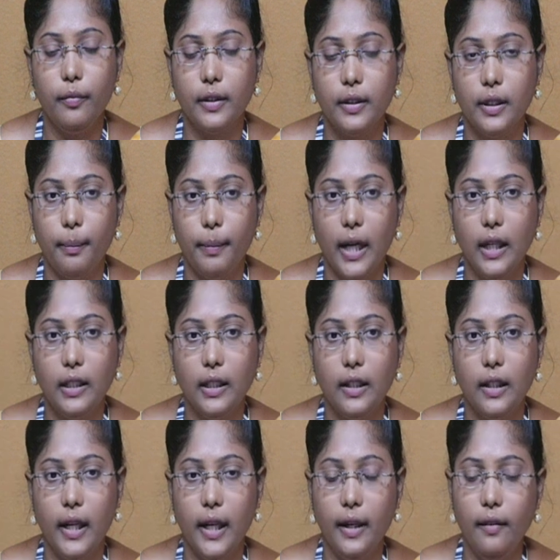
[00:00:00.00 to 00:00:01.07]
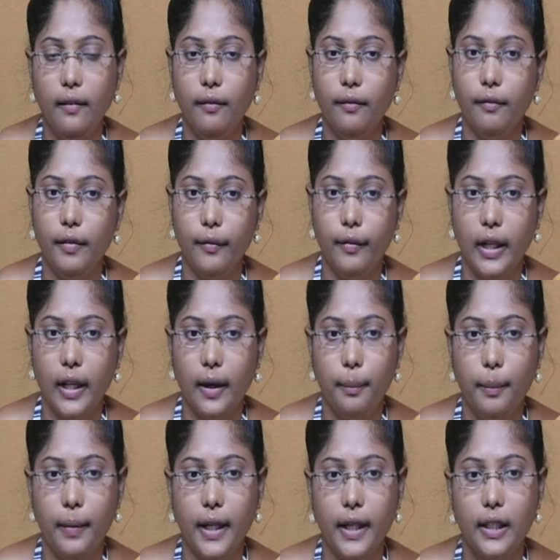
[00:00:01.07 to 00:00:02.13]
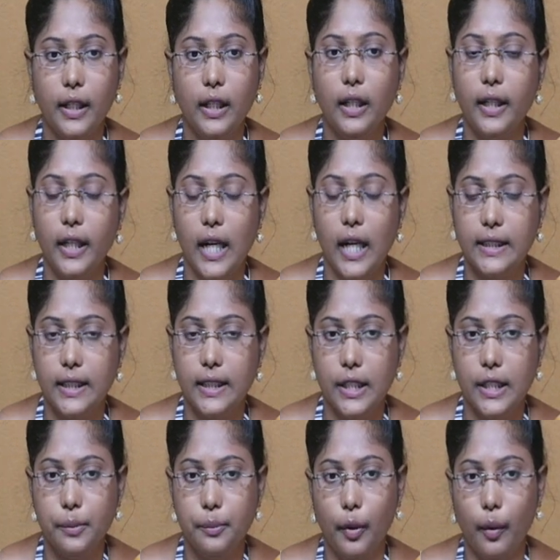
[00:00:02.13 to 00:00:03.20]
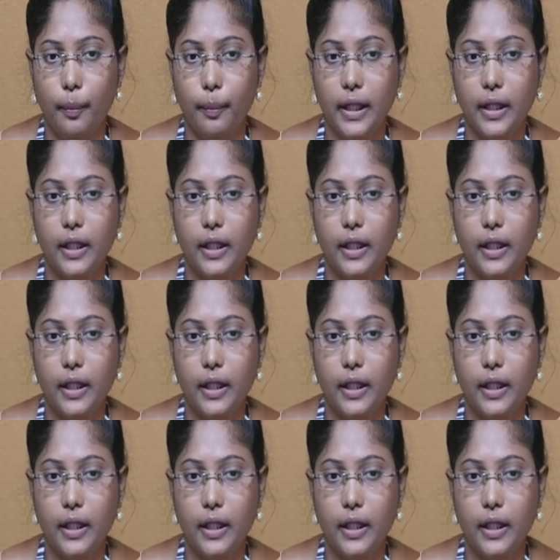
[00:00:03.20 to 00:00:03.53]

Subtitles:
for the path, and we will apply the relaxation property.